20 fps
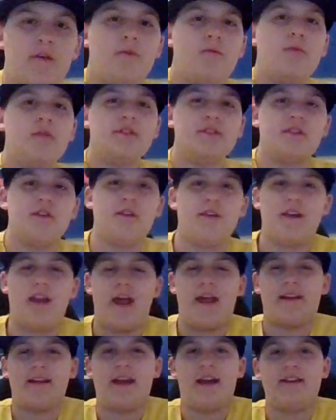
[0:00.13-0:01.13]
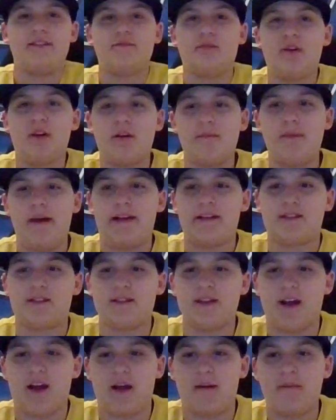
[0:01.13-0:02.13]
What's going on, guys? Welcome back to
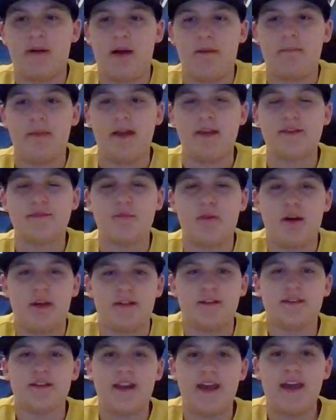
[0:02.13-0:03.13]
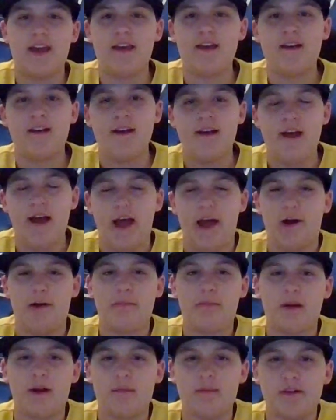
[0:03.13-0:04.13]
Talking About Baseball, and today
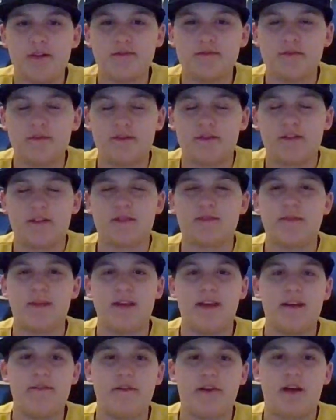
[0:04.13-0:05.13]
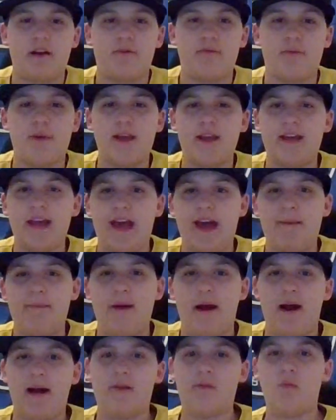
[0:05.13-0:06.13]
I'll pretty much just be giving a
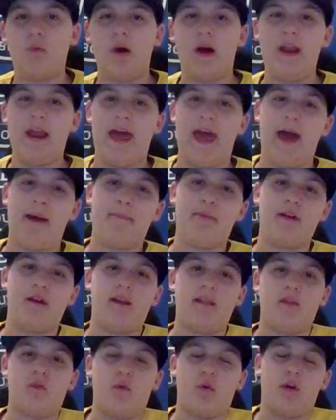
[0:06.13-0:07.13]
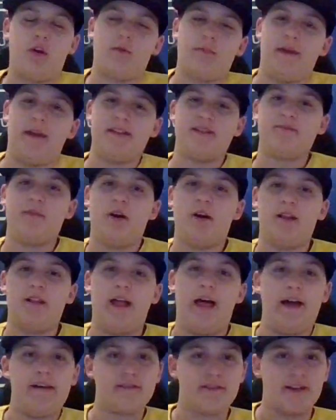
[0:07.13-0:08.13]
recap on what happened in the World Baseball
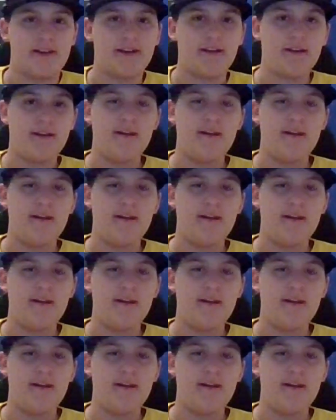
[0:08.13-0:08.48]
Classic.